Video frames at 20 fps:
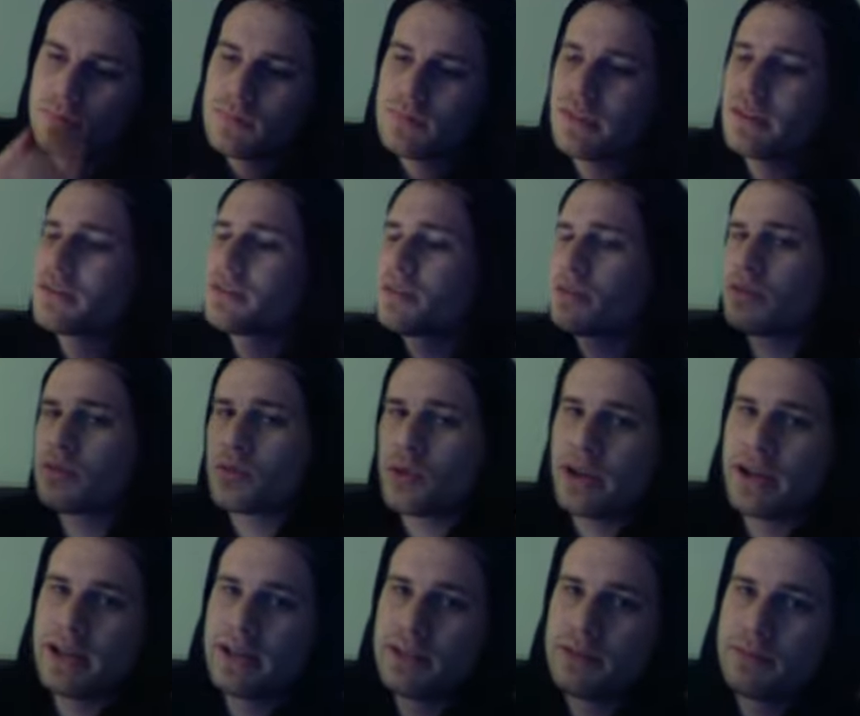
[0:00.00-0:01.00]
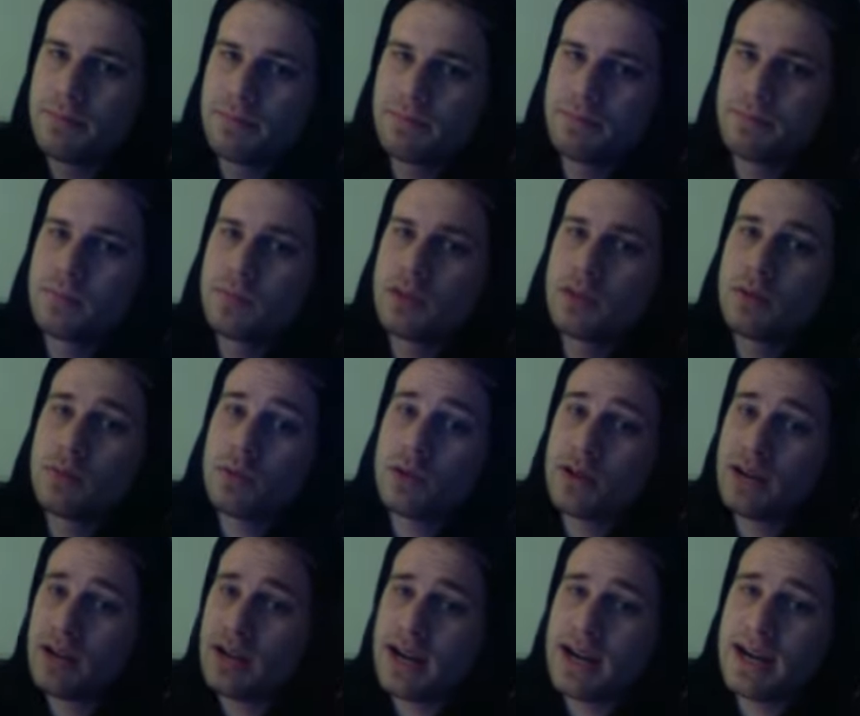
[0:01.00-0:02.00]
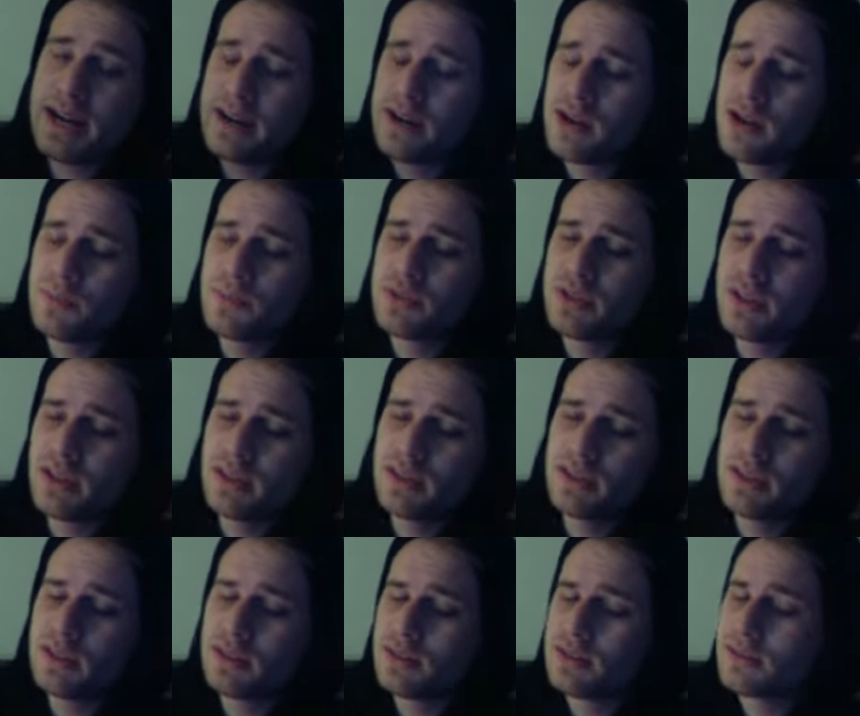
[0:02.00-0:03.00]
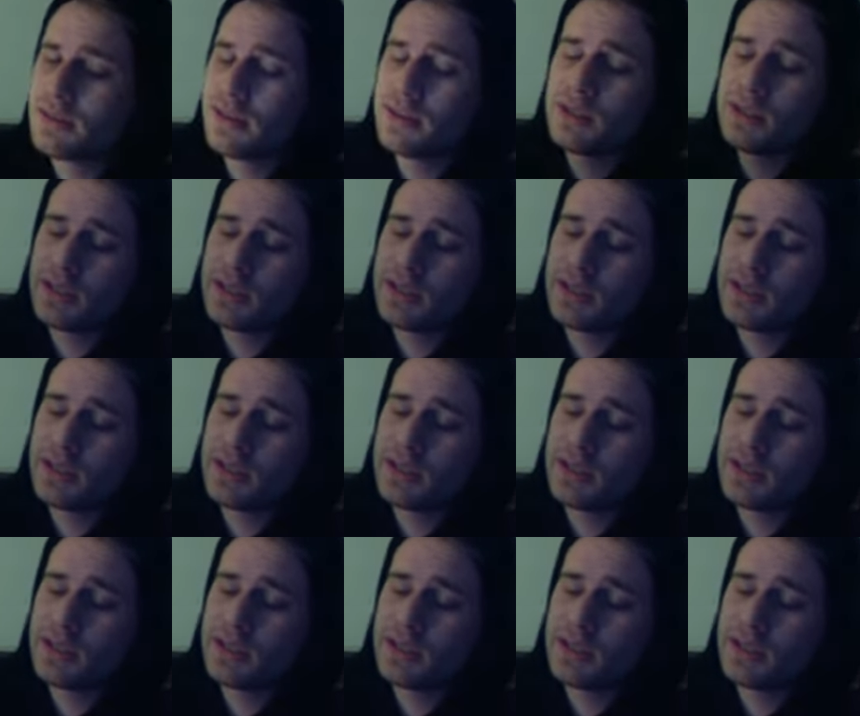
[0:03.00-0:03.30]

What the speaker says: So there's a thread where a guy comes in and he's like,